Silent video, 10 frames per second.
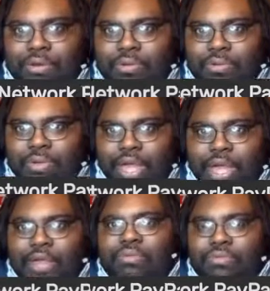We
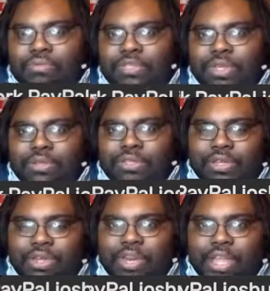got, what's up,
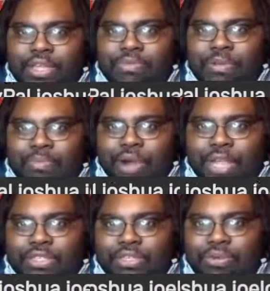son?
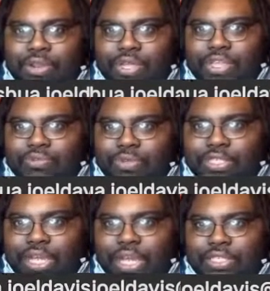Nebraska going against
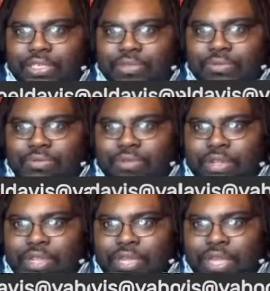Wisconsin.
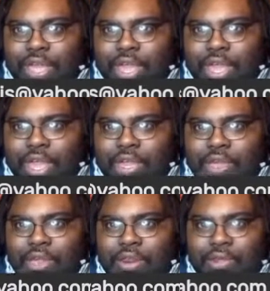
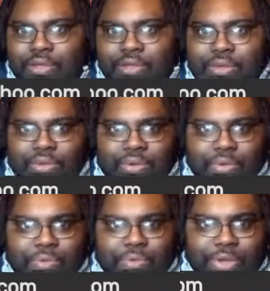And
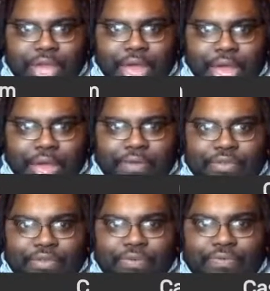we have
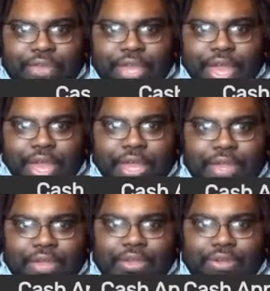UVA
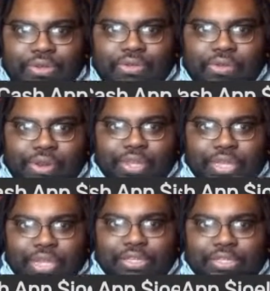going
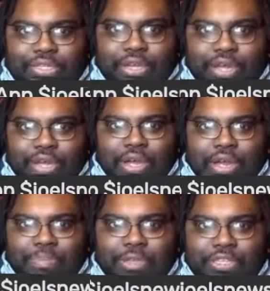against
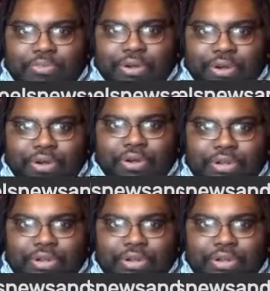Pittsburgh.